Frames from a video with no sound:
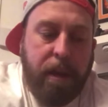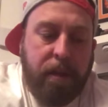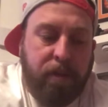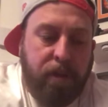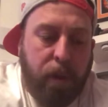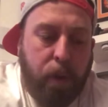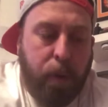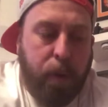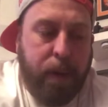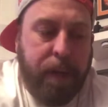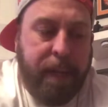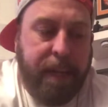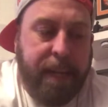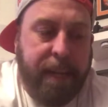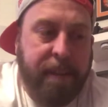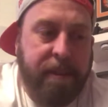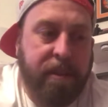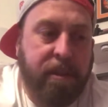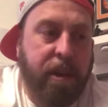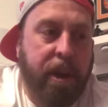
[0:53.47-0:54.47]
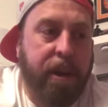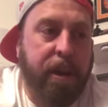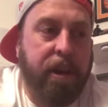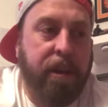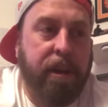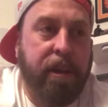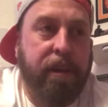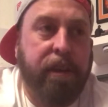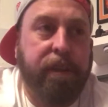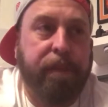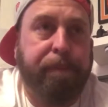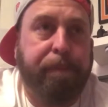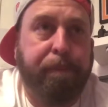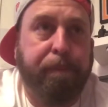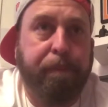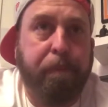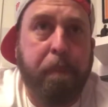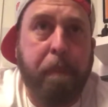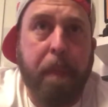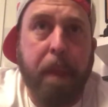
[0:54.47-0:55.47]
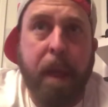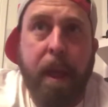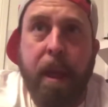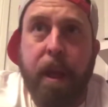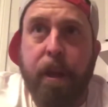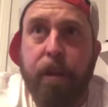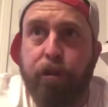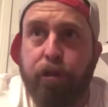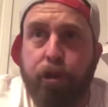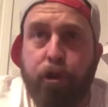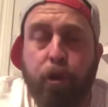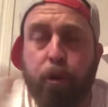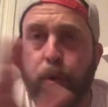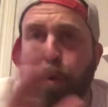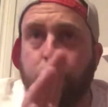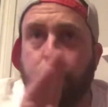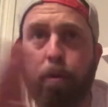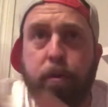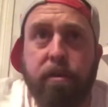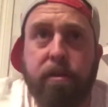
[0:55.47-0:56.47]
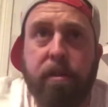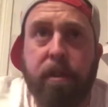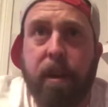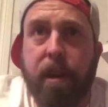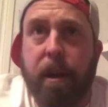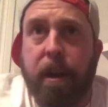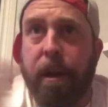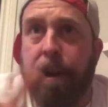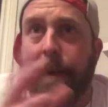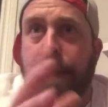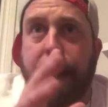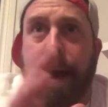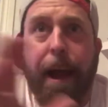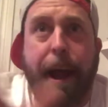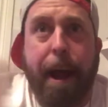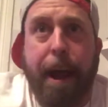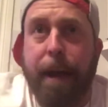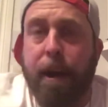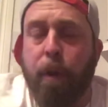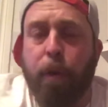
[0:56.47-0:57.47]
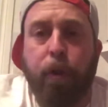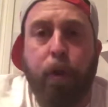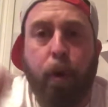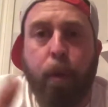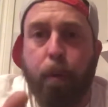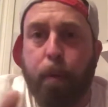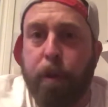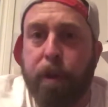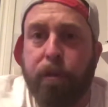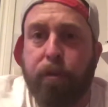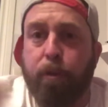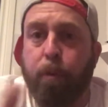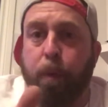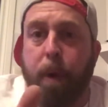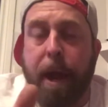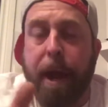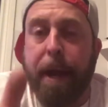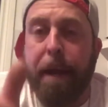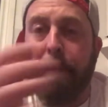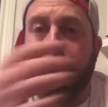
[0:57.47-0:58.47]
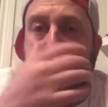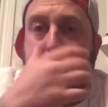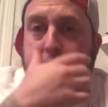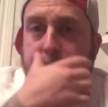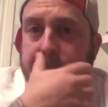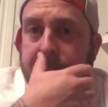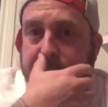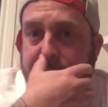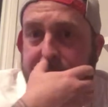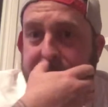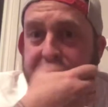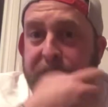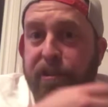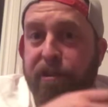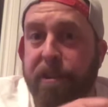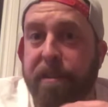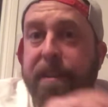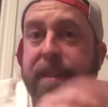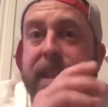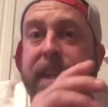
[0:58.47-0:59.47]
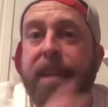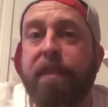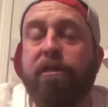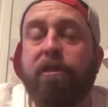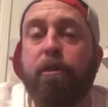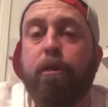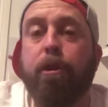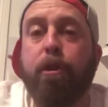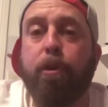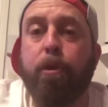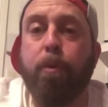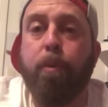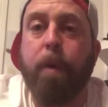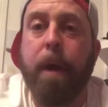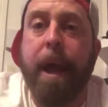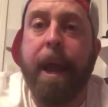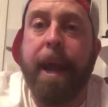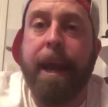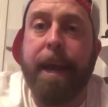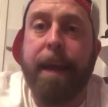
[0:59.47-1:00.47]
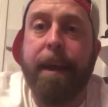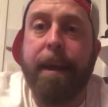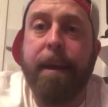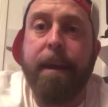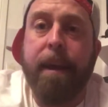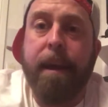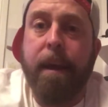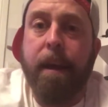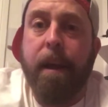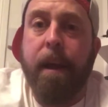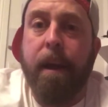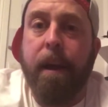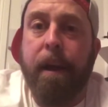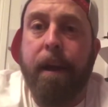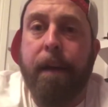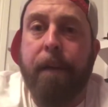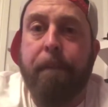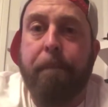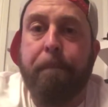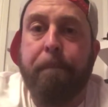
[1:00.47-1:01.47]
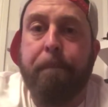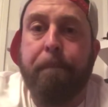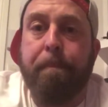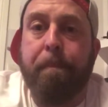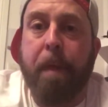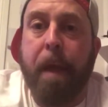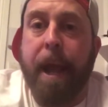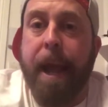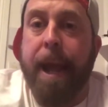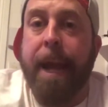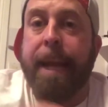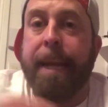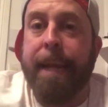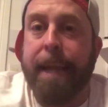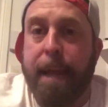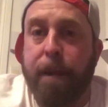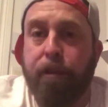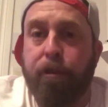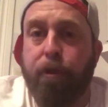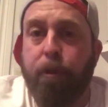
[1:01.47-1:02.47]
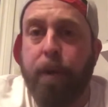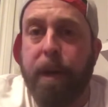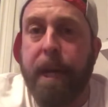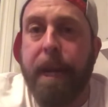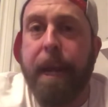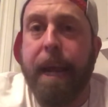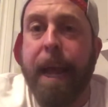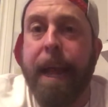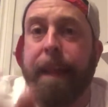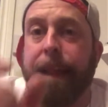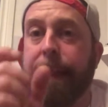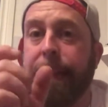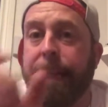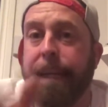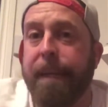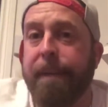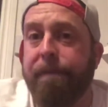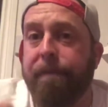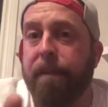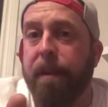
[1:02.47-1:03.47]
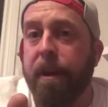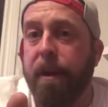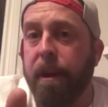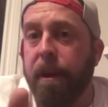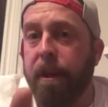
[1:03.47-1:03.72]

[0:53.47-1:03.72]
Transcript: So he's gonna choose, I don't know which way, but he just needs you to do an entry and leave